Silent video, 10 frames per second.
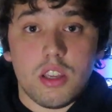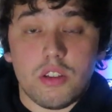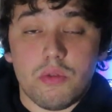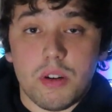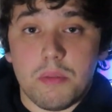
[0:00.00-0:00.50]
You
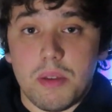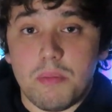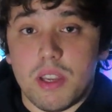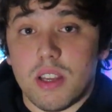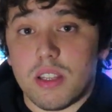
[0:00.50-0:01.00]
know what I
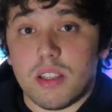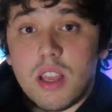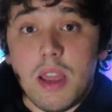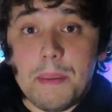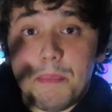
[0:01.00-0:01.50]
mean?
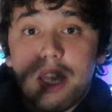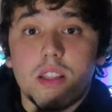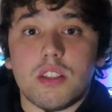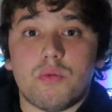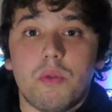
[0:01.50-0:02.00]
Because
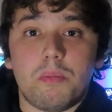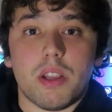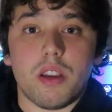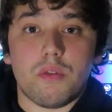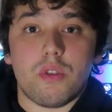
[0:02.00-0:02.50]
maintenance will
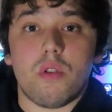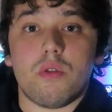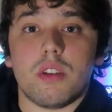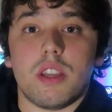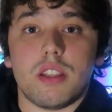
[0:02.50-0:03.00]
play a
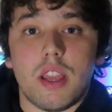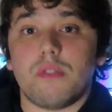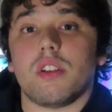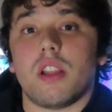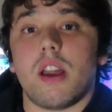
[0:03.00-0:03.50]
role in
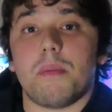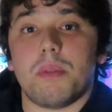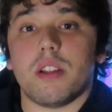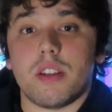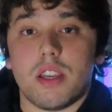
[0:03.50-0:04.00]
that
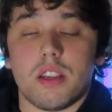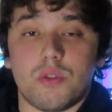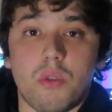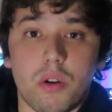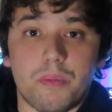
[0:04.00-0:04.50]
reliability
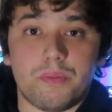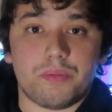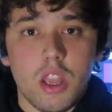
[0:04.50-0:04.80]
as well.